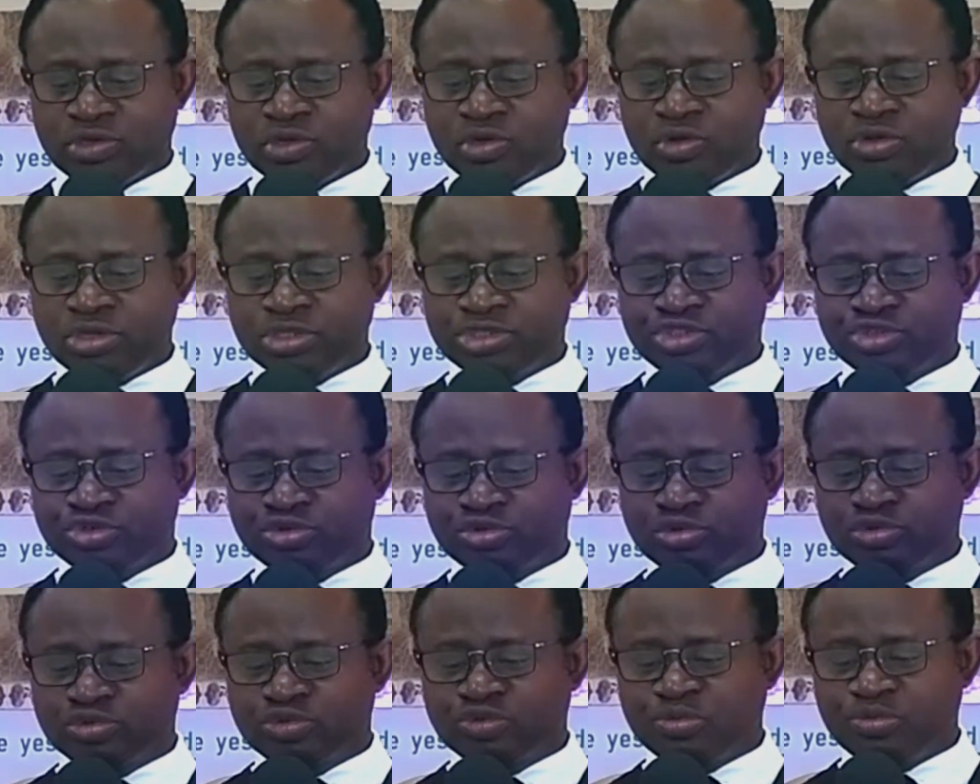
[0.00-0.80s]
Though
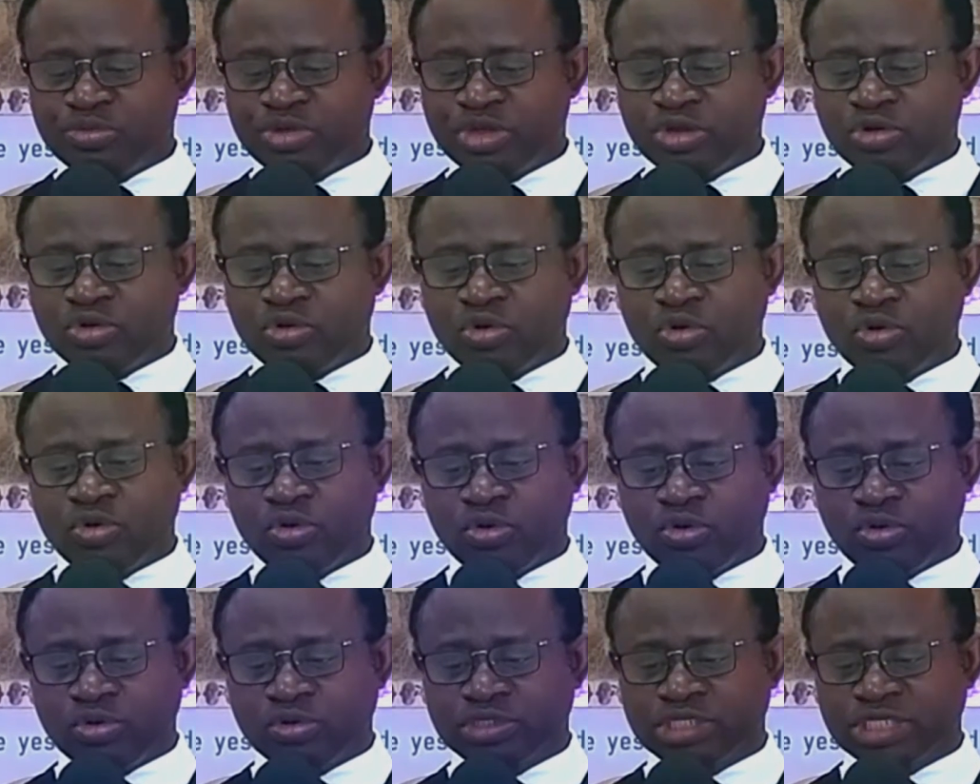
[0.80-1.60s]
its root may
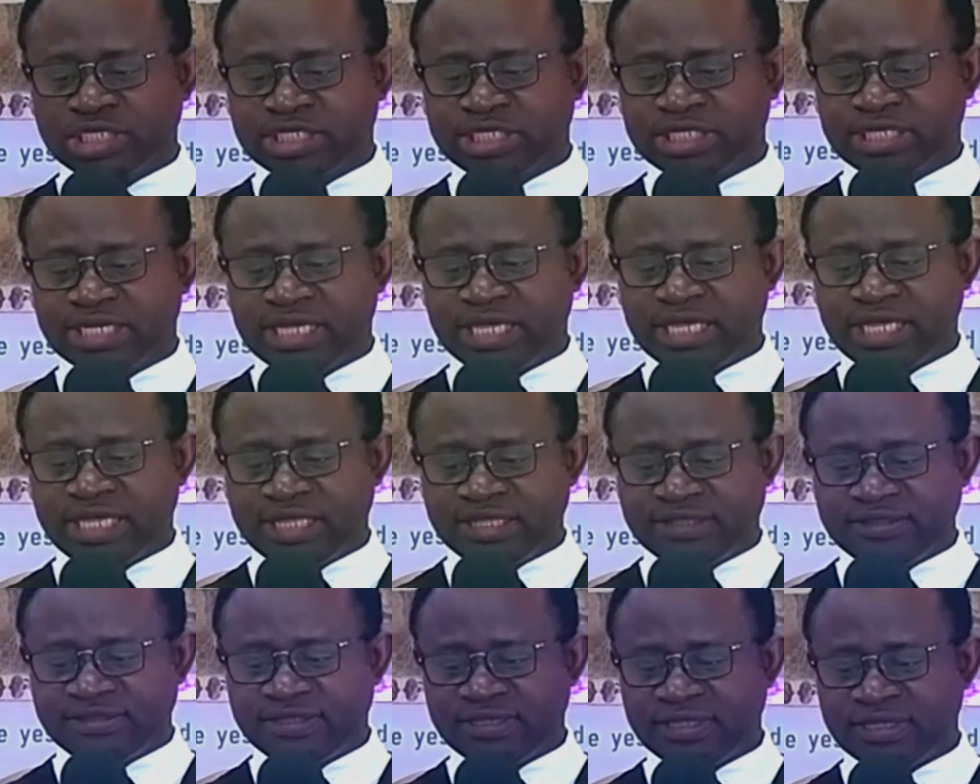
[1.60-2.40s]
grow old in the
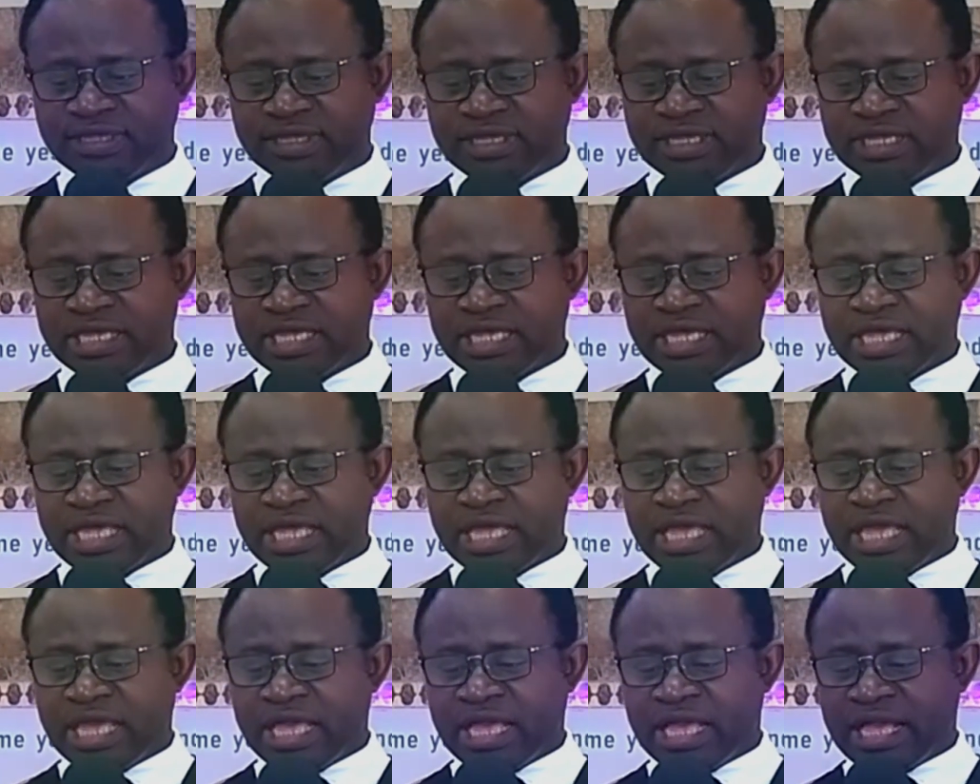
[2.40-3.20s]
earth,
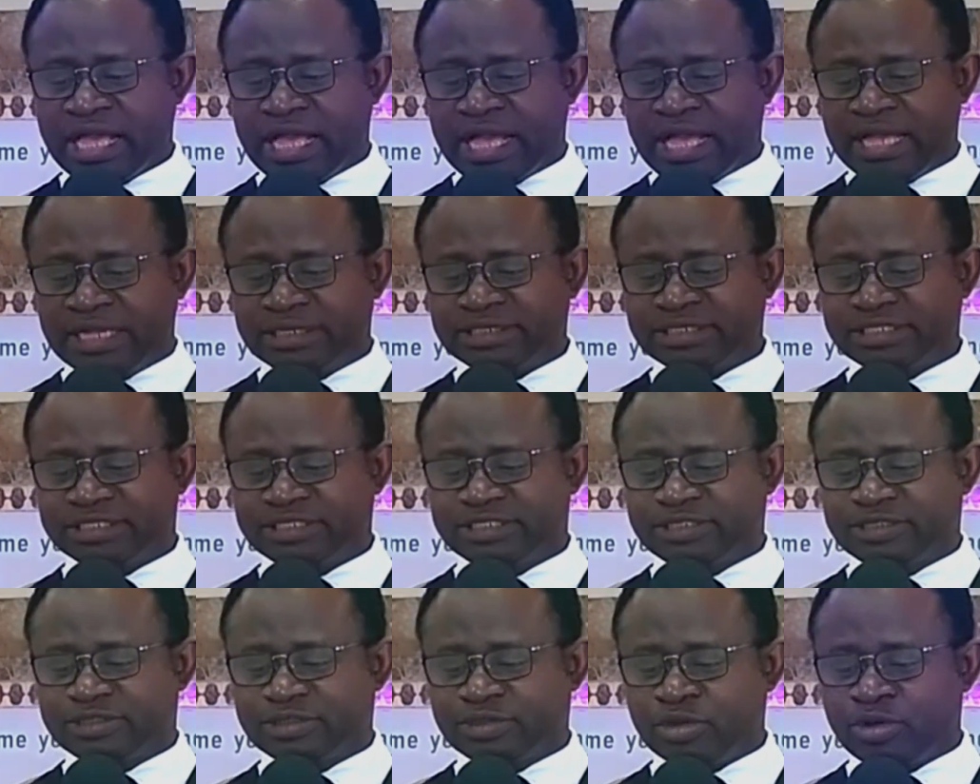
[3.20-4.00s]
and
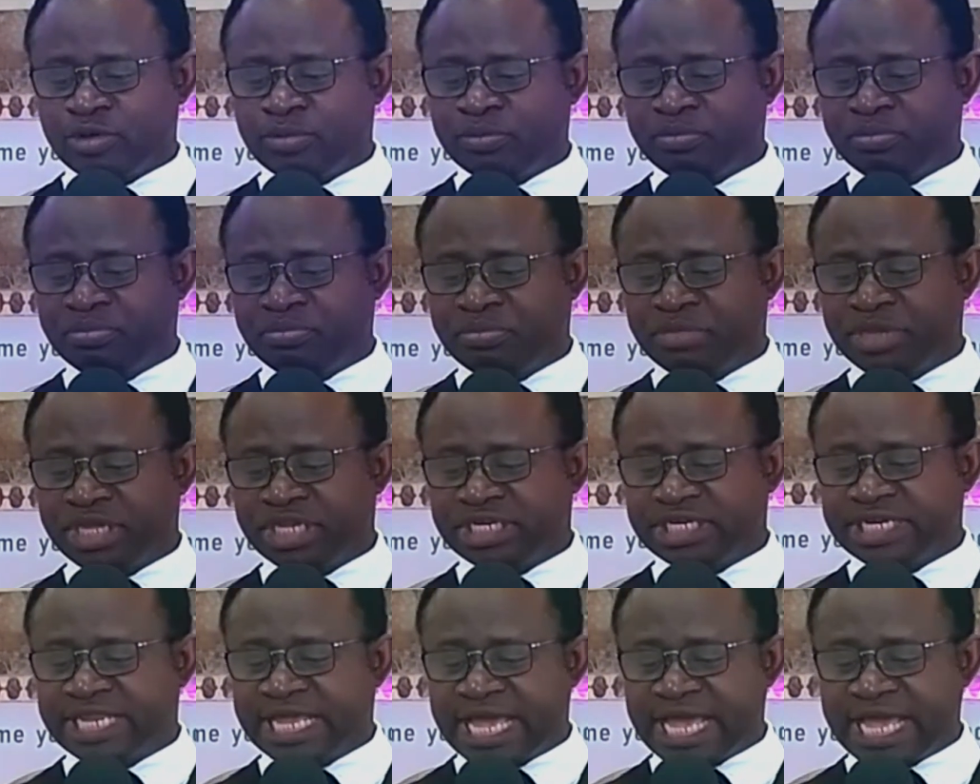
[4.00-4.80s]
its stump
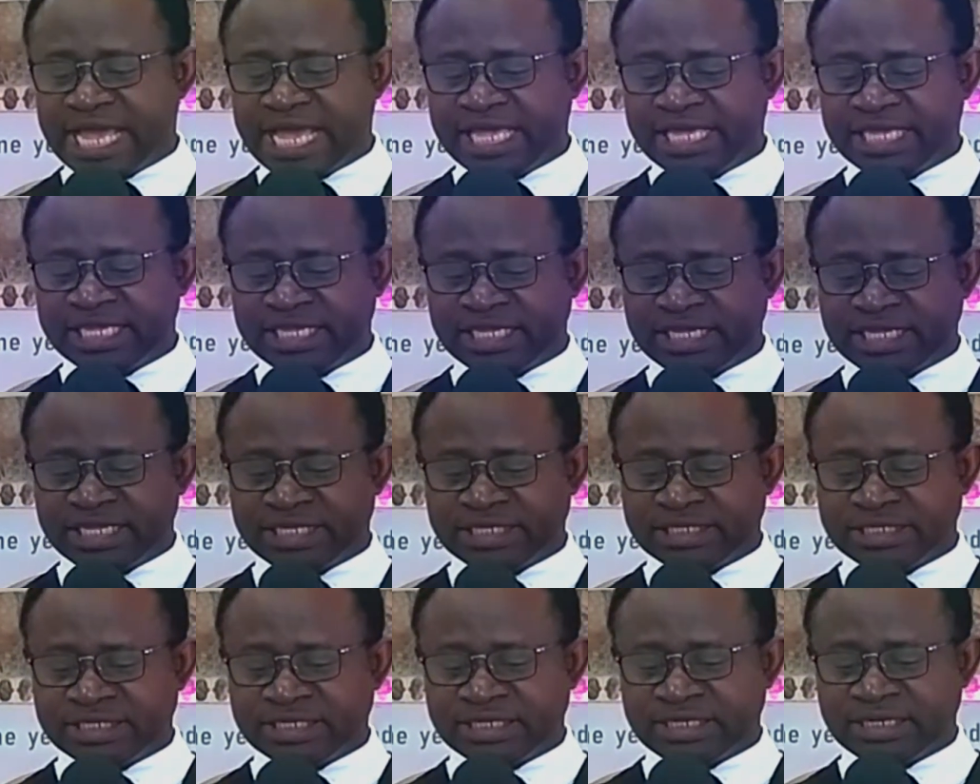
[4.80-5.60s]
may die
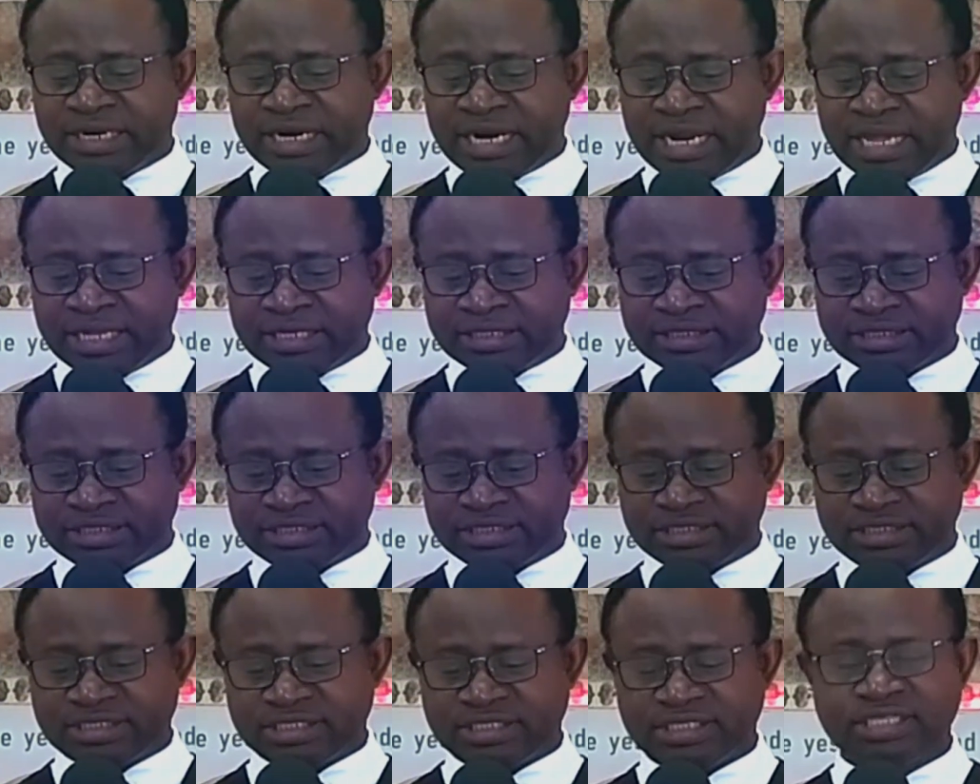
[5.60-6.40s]
in the
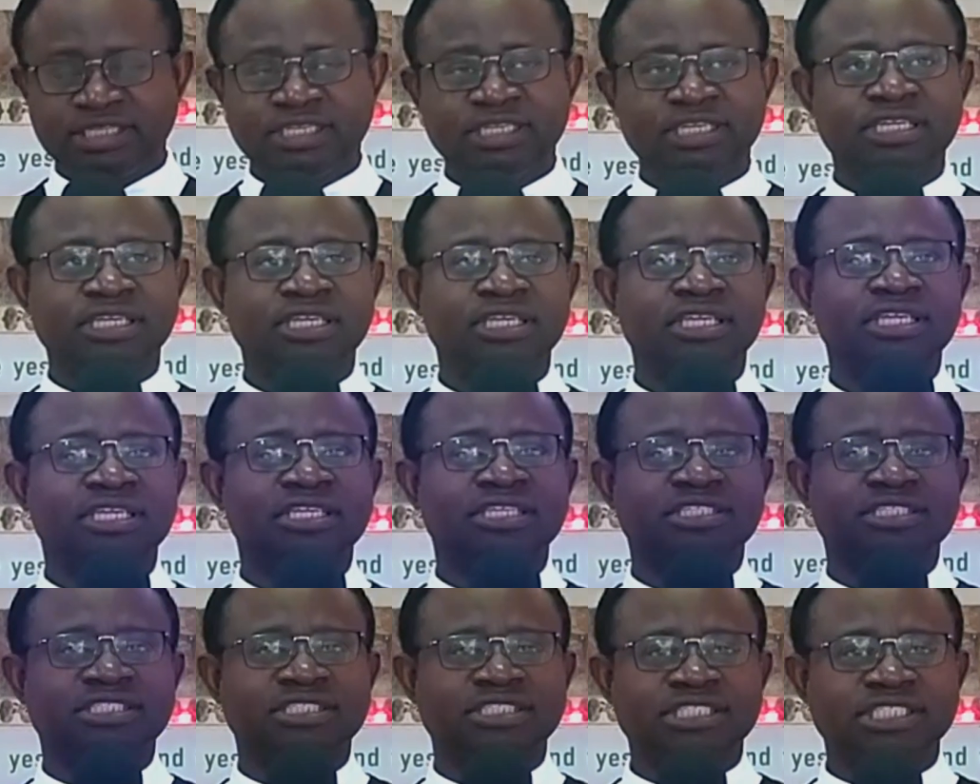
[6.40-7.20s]
ground,
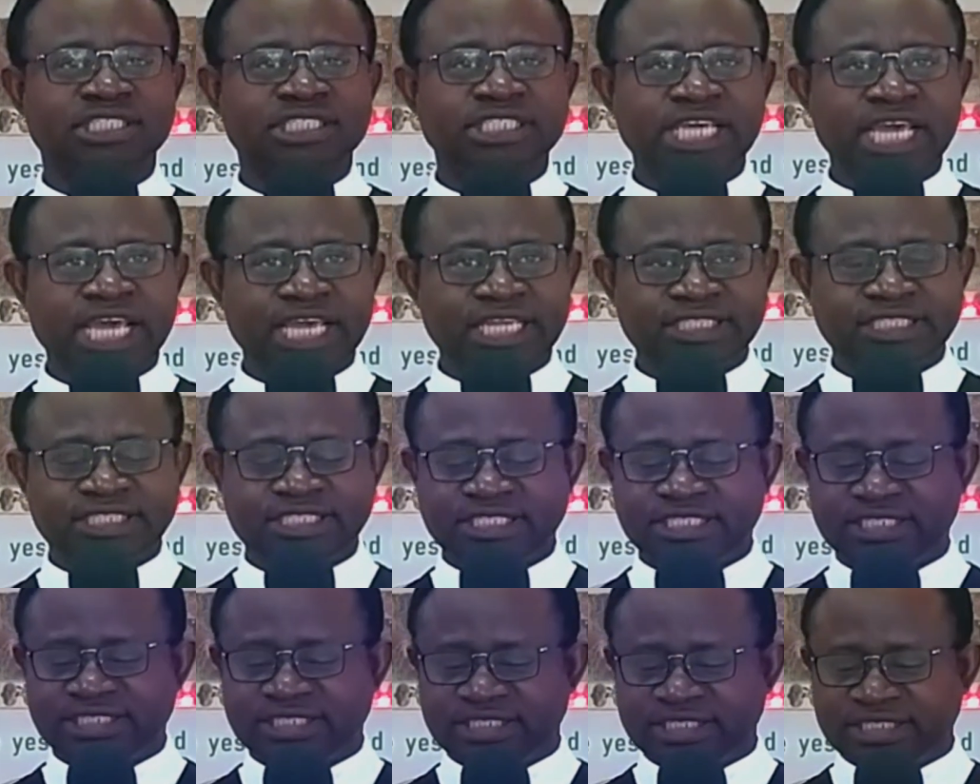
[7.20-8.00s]

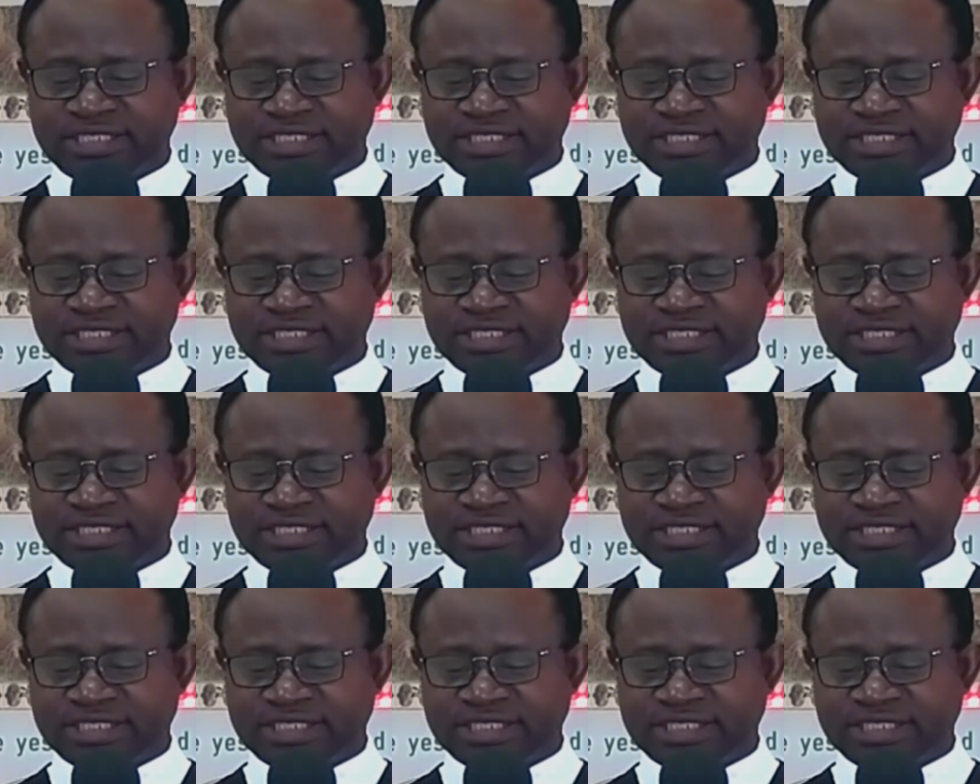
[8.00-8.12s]
yet